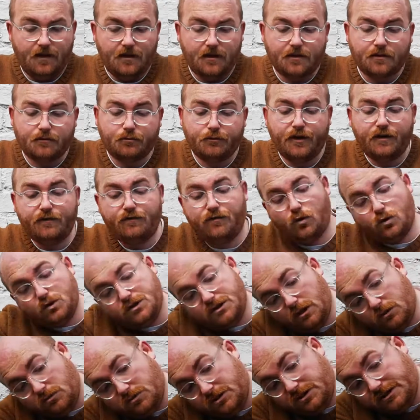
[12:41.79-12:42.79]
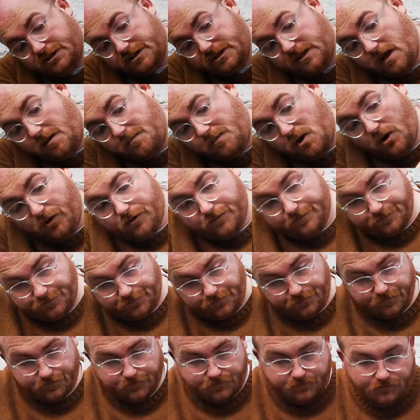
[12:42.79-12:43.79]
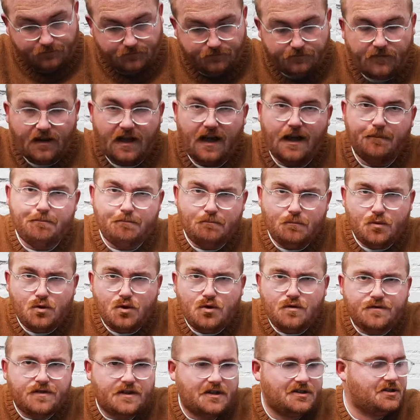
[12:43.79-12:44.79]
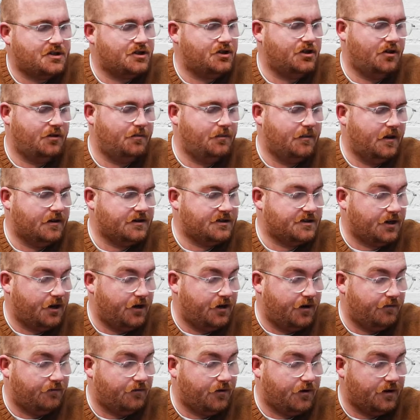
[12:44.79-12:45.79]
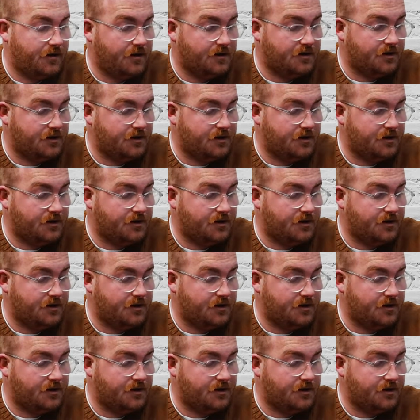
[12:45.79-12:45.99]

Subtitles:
3 or 4 soldiers to come along and move this stone in front of the